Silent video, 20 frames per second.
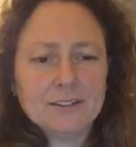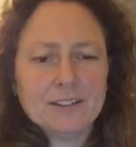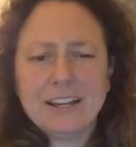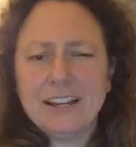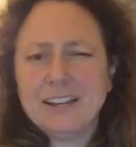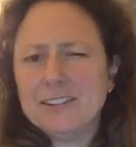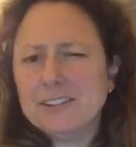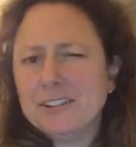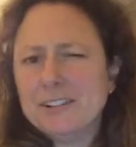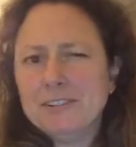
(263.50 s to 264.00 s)

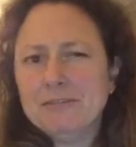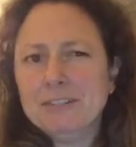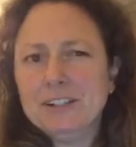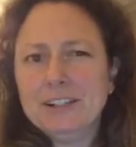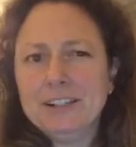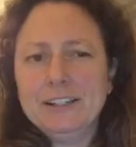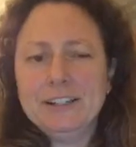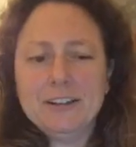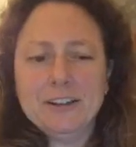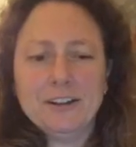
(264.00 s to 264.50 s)
how do you
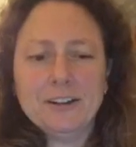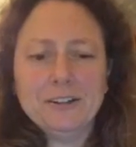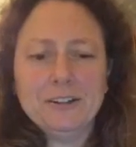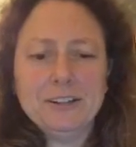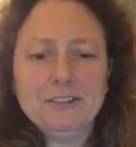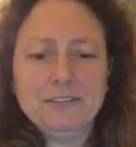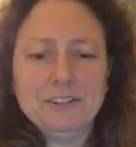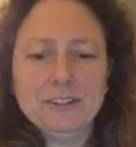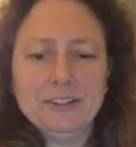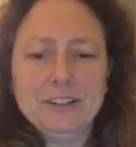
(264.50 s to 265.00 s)
really know
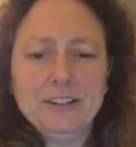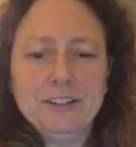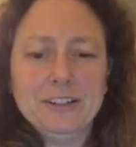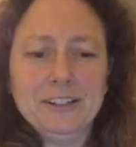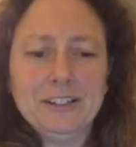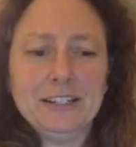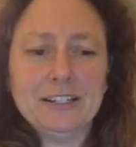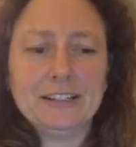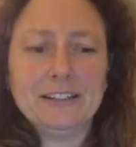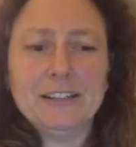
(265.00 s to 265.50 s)
if you're
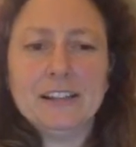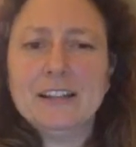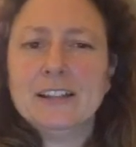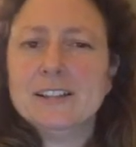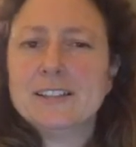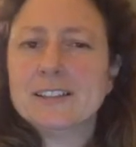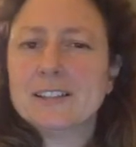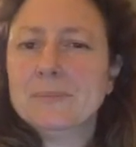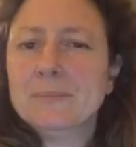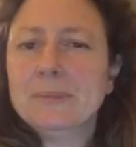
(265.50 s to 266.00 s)
learning?
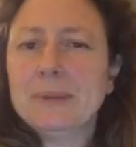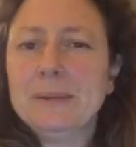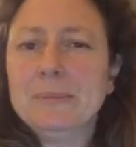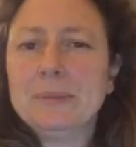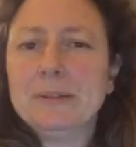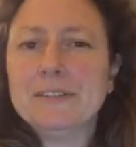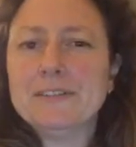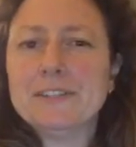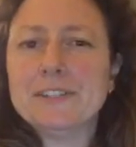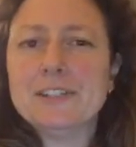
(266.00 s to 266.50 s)
Some
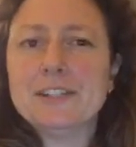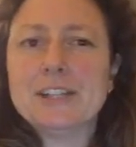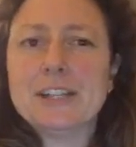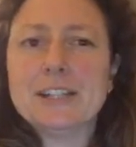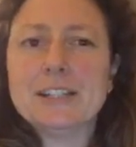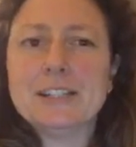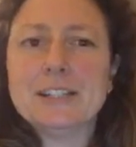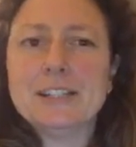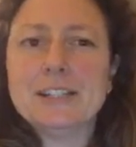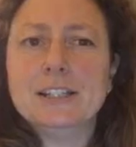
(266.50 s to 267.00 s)
people have
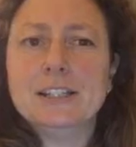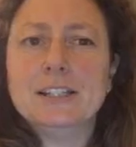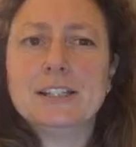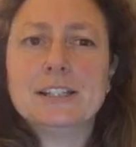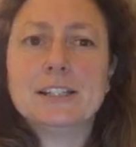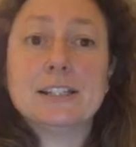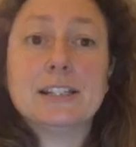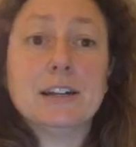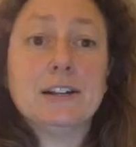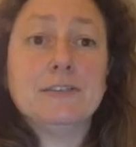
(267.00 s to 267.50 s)
suggested
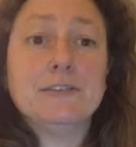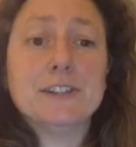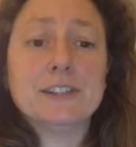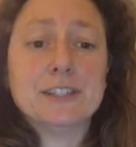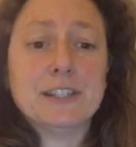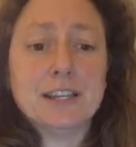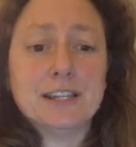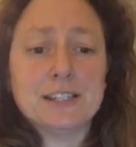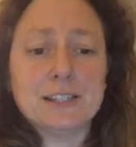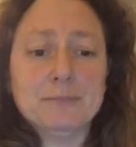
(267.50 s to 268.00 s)

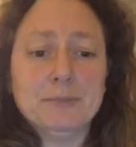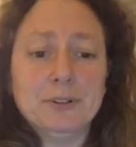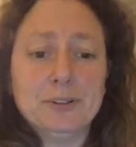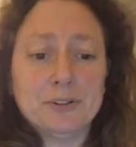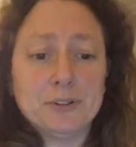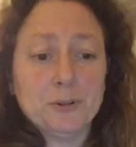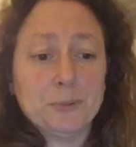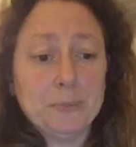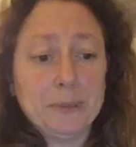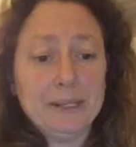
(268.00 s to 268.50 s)

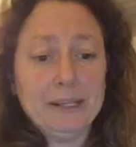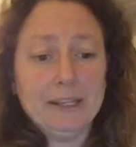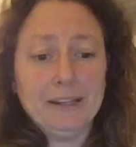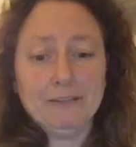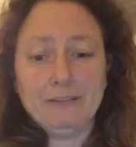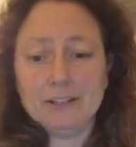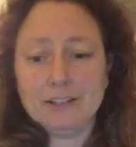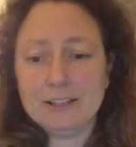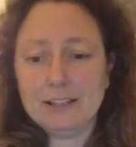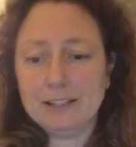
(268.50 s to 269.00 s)
self-assessment or
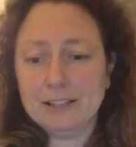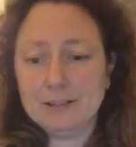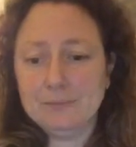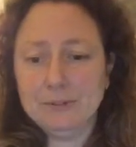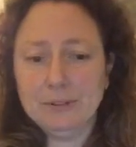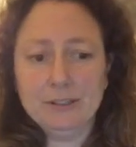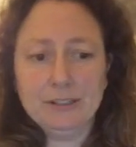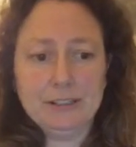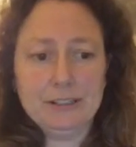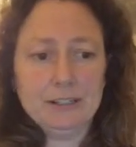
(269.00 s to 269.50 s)
peer
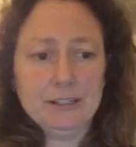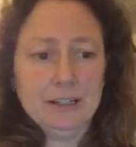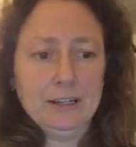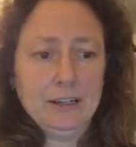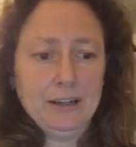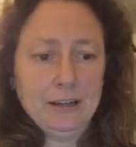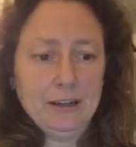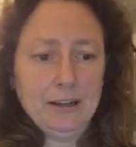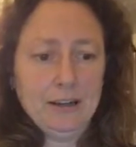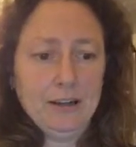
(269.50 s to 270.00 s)
assessment.
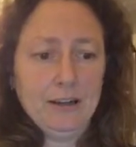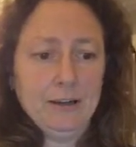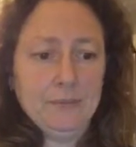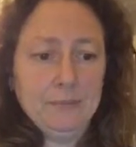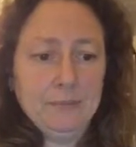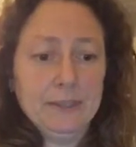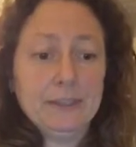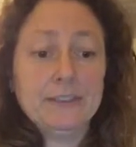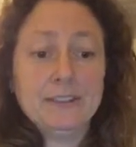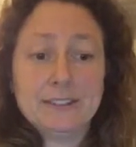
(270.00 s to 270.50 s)

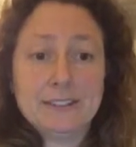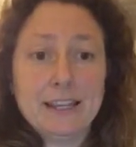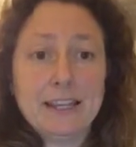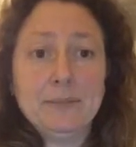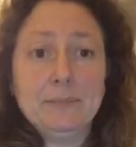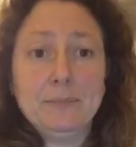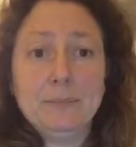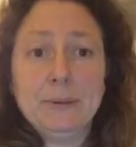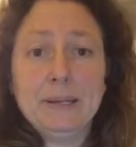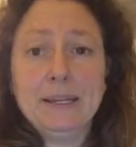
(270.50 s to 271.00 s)
In the
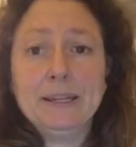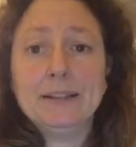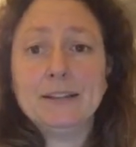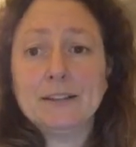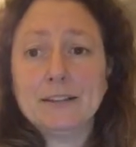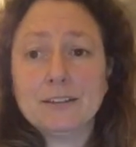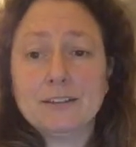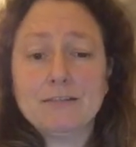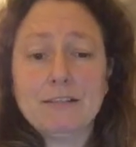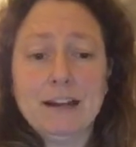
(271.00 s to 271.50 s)
same
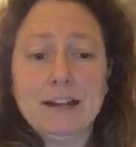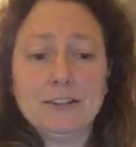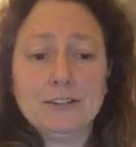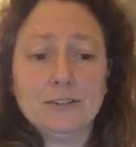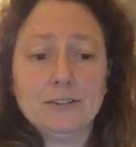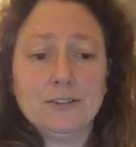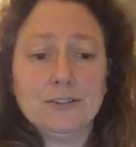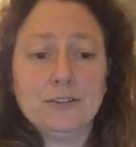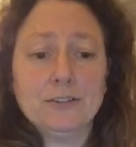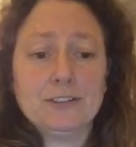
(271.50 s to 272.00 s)
pinned thread
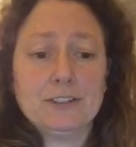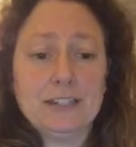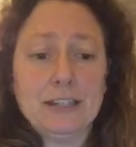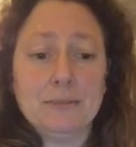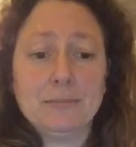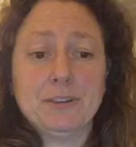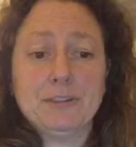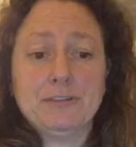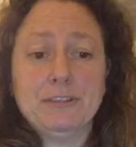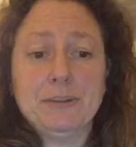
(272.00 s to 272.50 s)
on
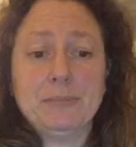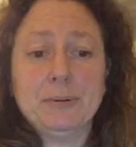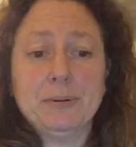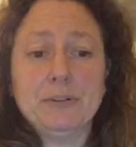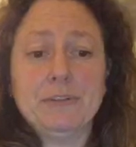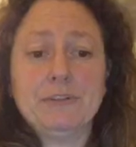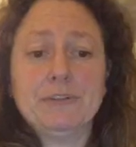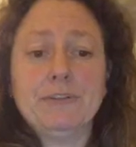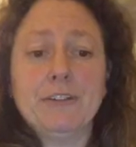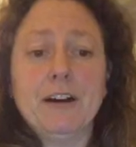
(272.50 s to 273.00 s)
step
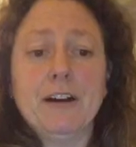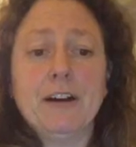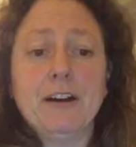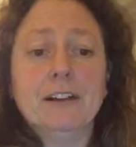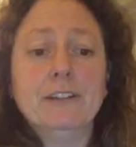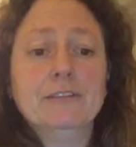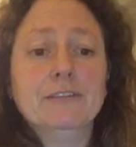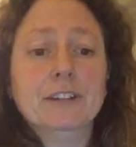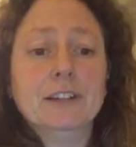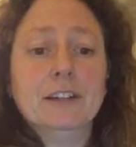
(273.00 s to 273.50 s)

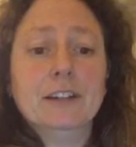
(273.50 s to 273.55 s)
3.5,